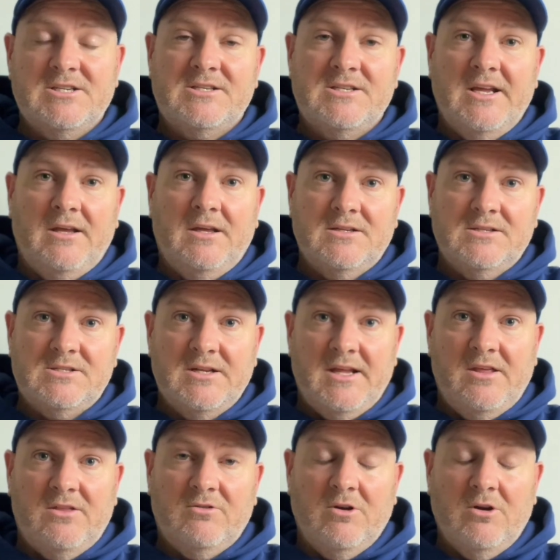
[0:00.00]

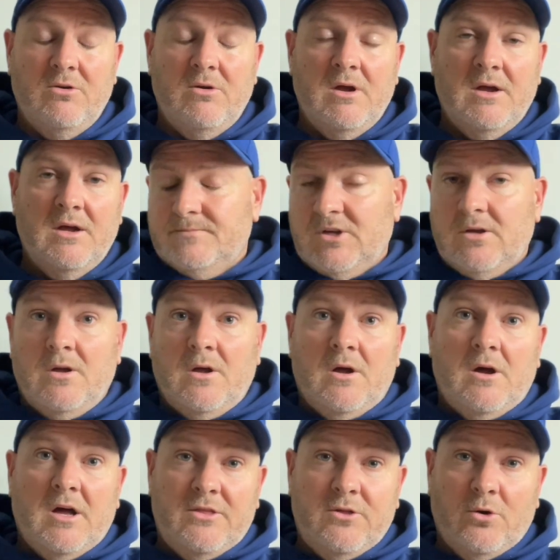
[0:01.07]
sneak through.
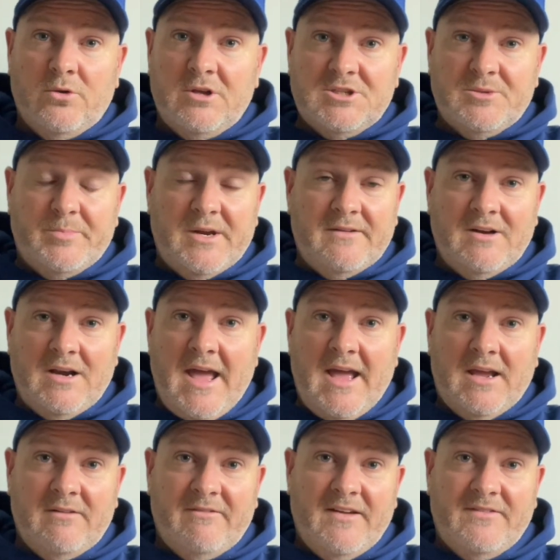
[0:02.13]
I thought there was a bit of a
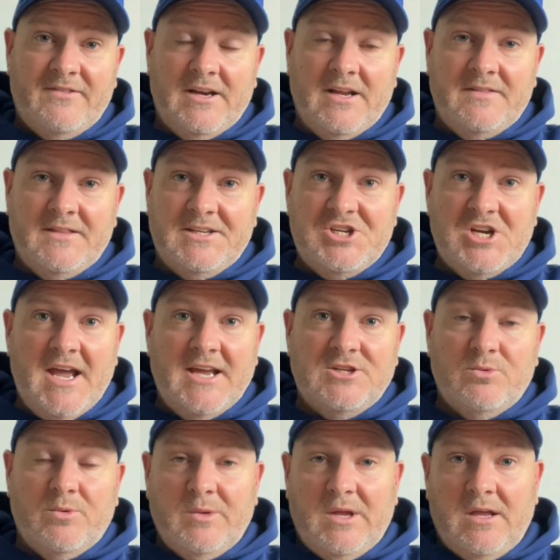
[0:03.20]
lack of effort in the chase
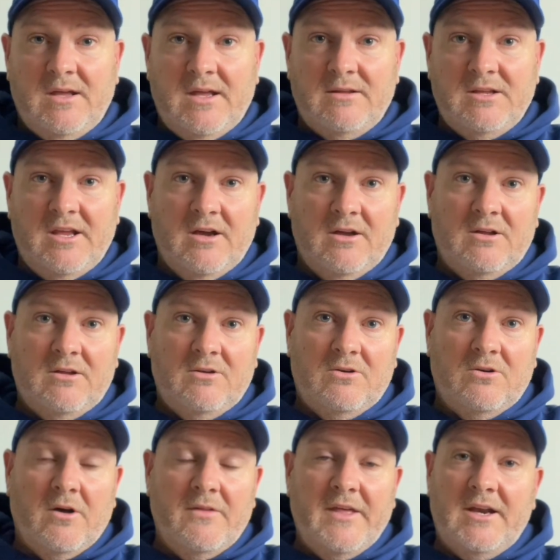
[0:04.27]
when we, you know,
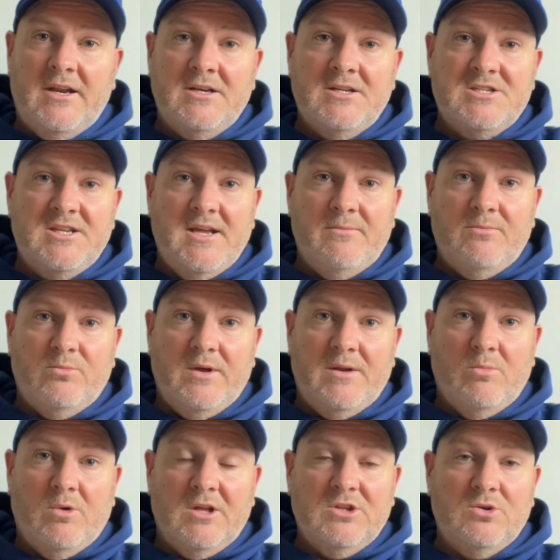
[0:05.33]
got that interstep when
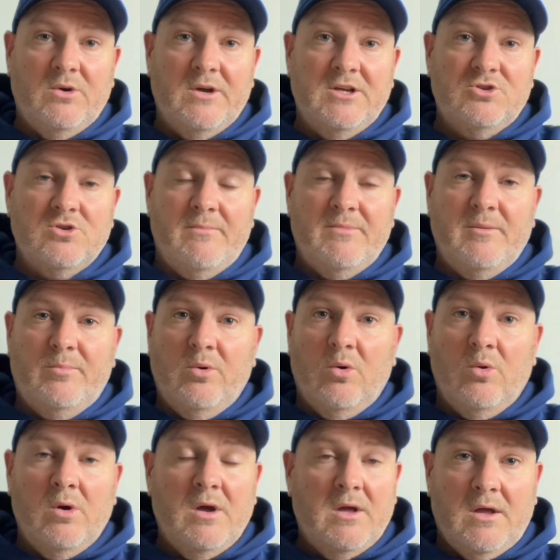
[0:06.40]
Montoya dropped the
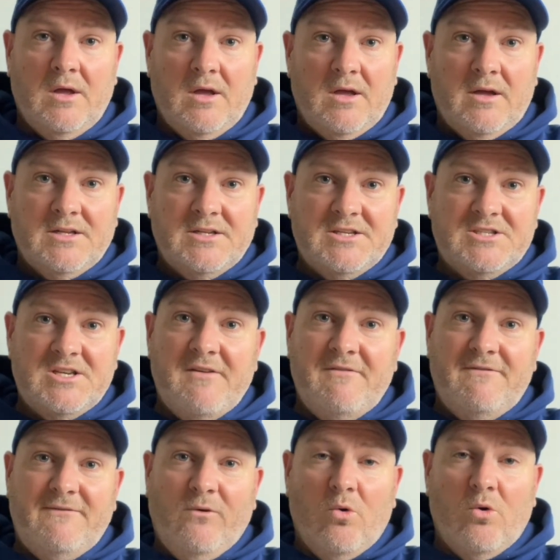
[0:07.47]
ball. To see
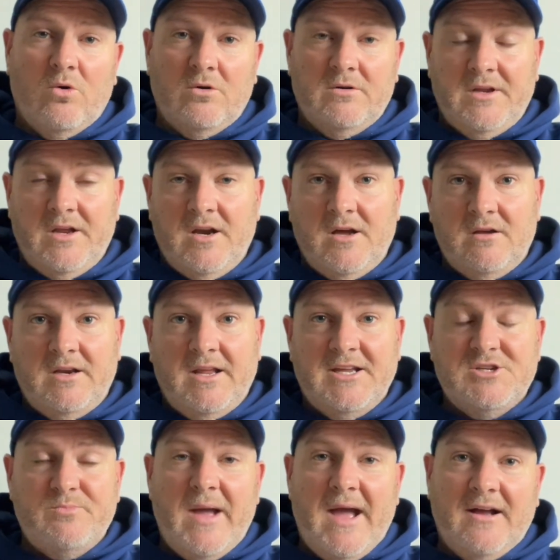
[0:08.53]
Ford, you know, an
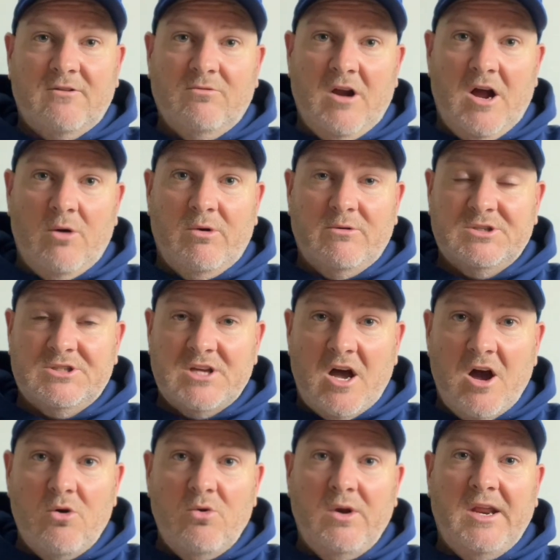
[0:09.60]
edge back rower, was the
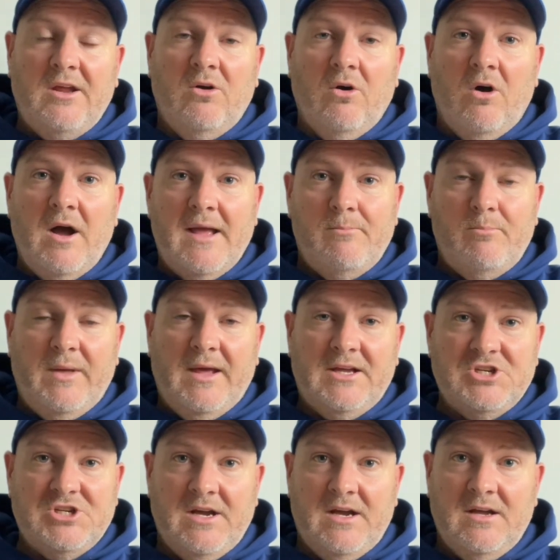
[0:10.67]
only guy in
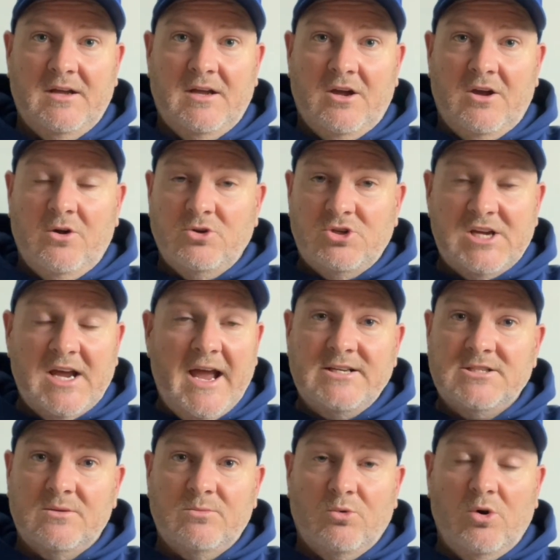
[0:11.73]
picture who
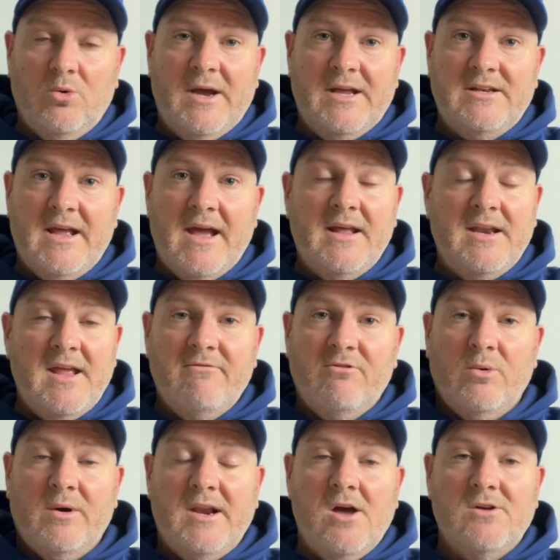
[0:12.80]
chased them all the way down.
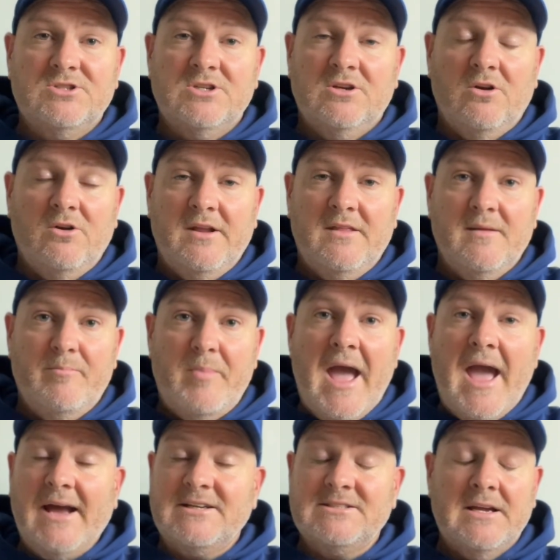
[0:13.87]
Everyone else, including the
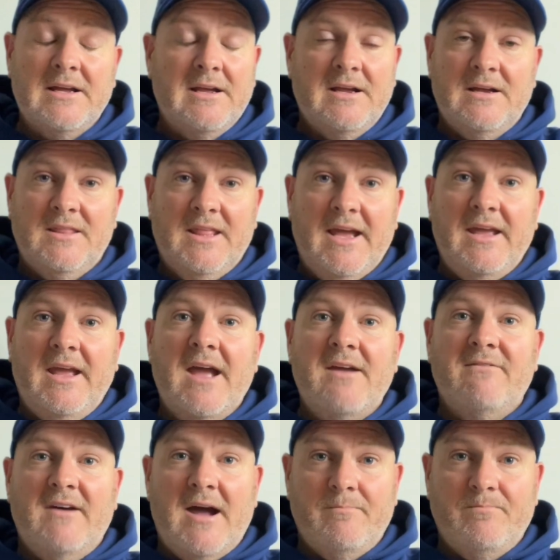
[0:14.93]
backs, they
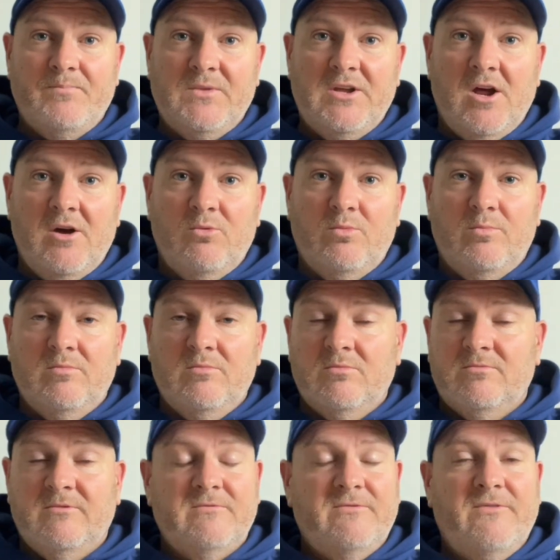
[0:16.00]
gave up, you
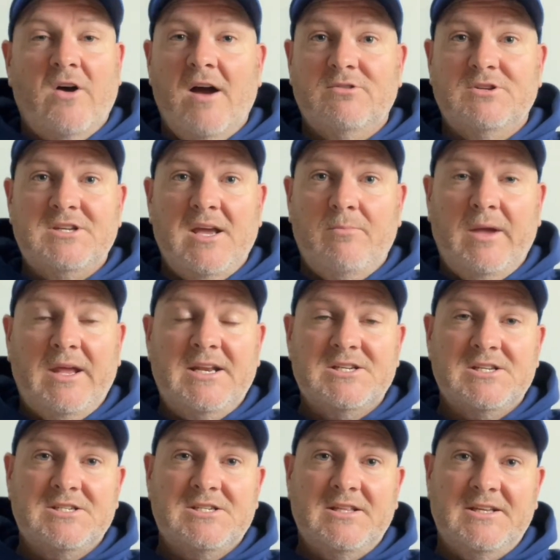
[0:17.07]
know, 5 or 10 metres
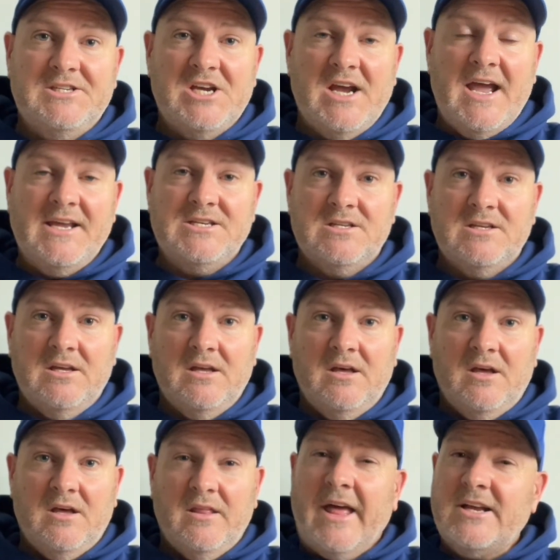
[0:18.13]
into the chase.
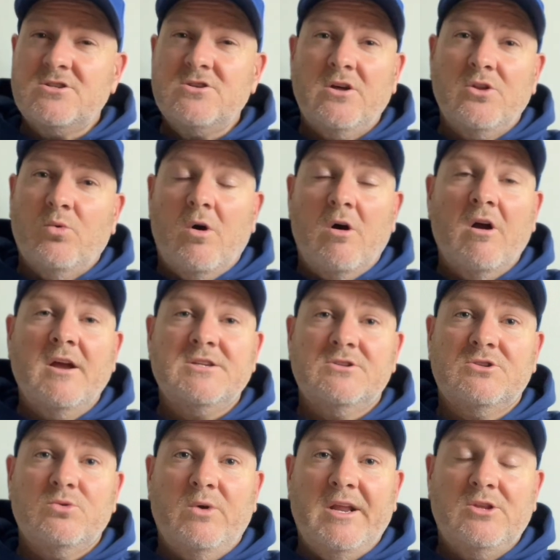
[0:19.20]
That's not the Warriors of
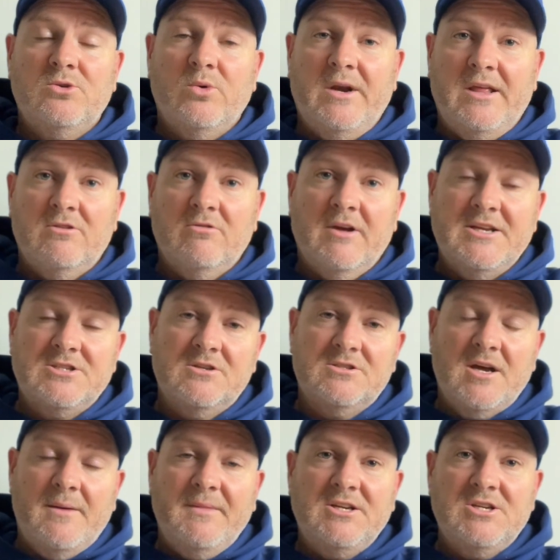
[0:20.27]
2023. So
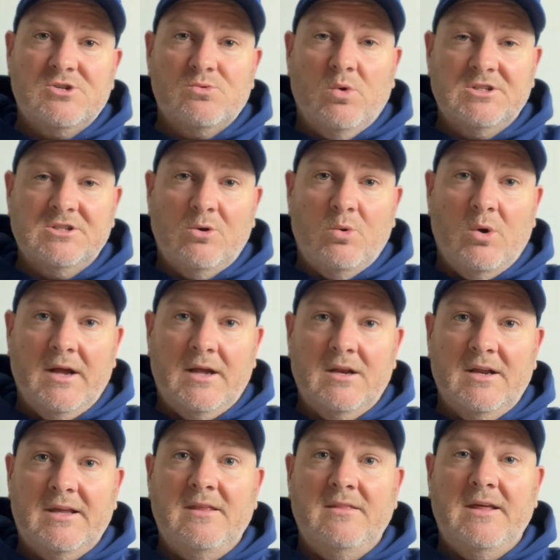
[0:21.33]
something just wasn't quite
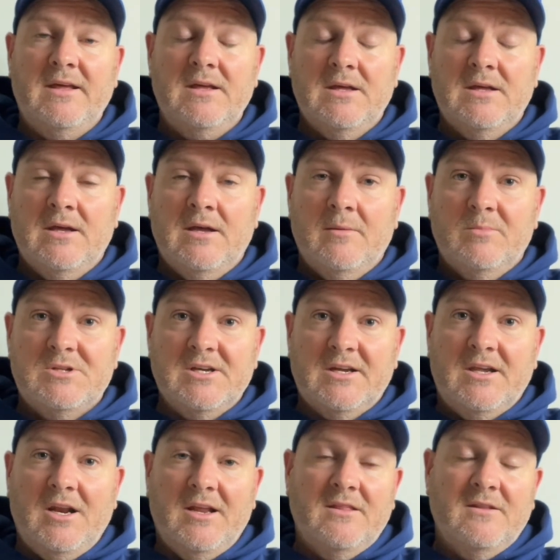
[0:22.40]
clicking there,
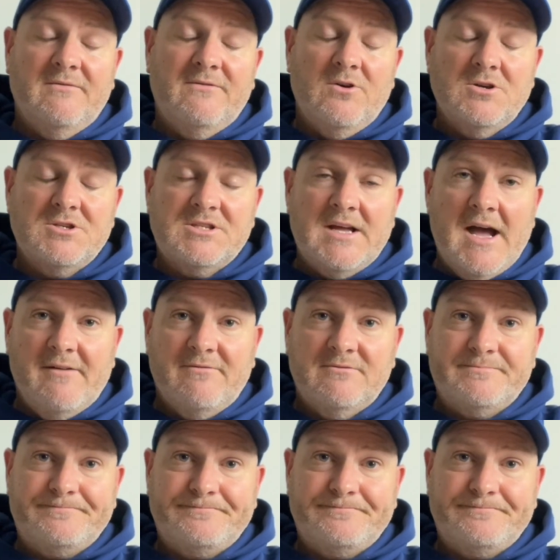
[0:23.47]
particularly in the first half.